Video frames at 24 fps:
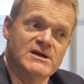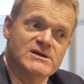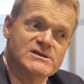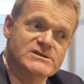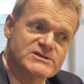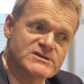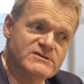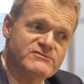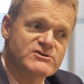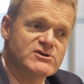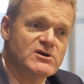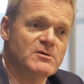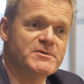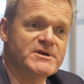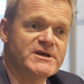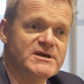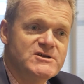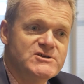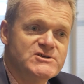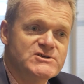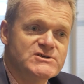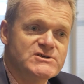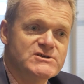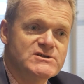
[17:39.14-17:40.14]
service
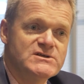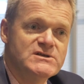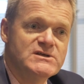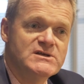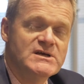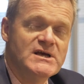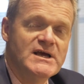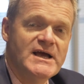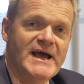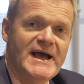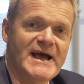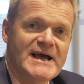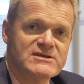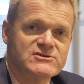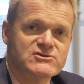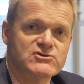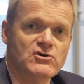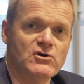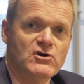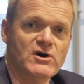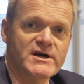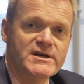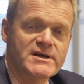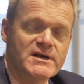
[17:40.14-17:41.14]
accommodation has
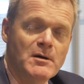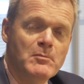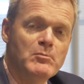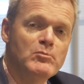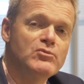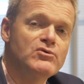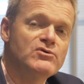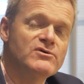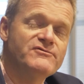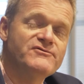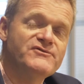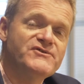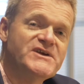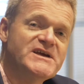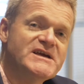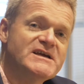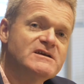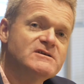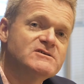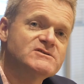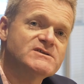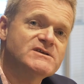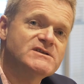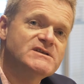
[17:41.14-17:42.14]
got a number of
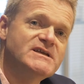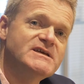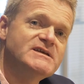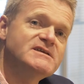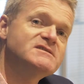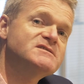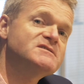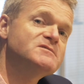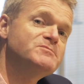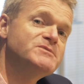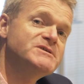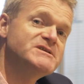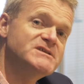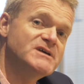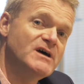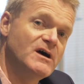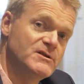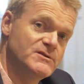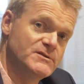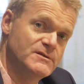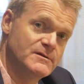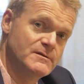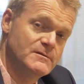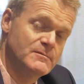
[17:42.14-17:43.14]
things that need to be
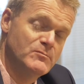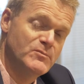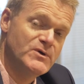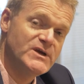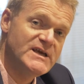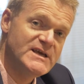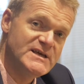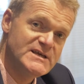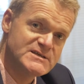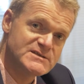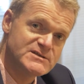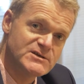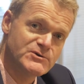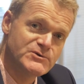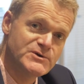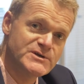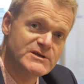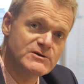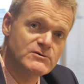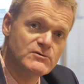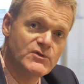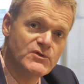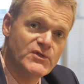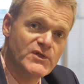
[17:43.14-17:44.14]
done. But here's the
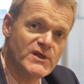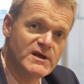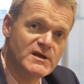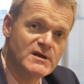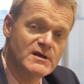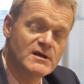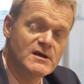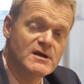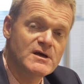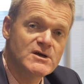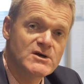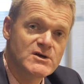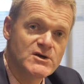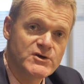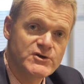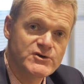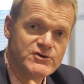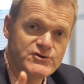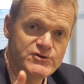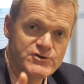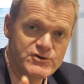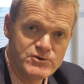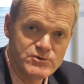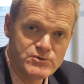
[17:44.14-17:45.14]
critical thing.
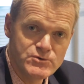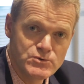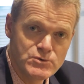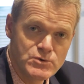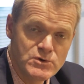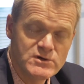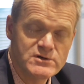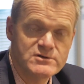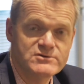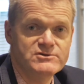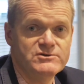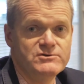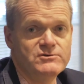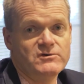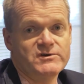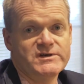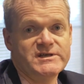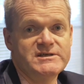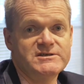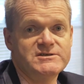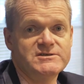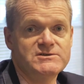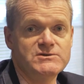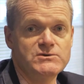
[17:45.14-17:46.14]
You do not
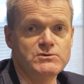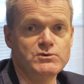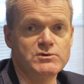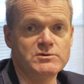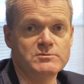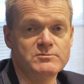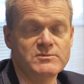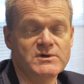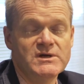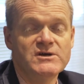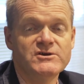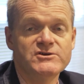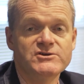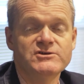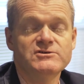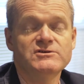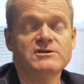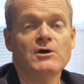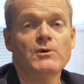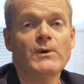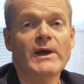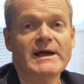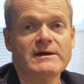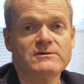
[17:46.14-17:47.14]
need to do them. You
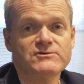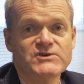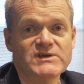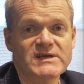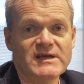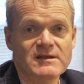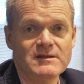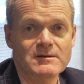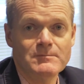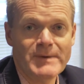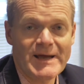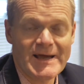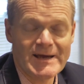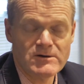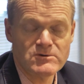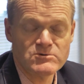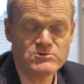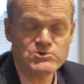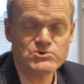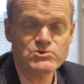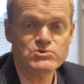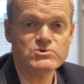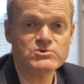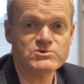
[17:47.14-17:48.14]
know how to get them
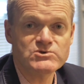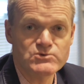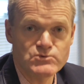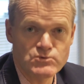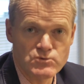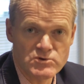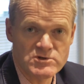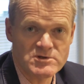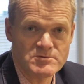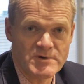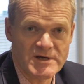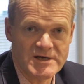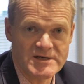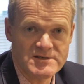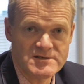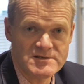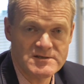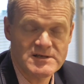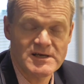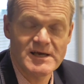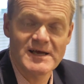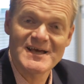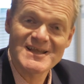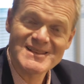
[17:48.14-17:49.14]
outsourced and
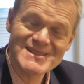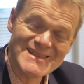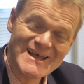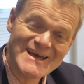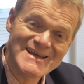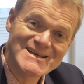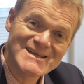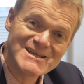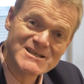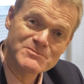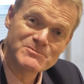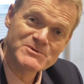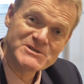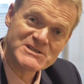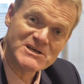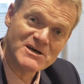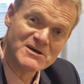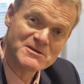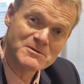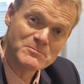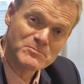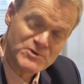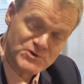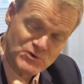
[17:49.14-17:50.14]
automated. They need to be
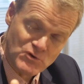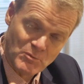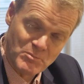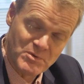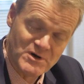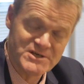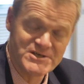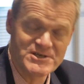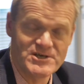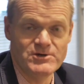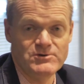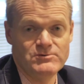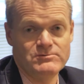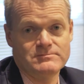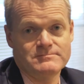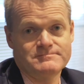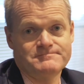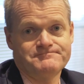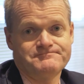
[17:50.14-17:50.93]
done, but not by you.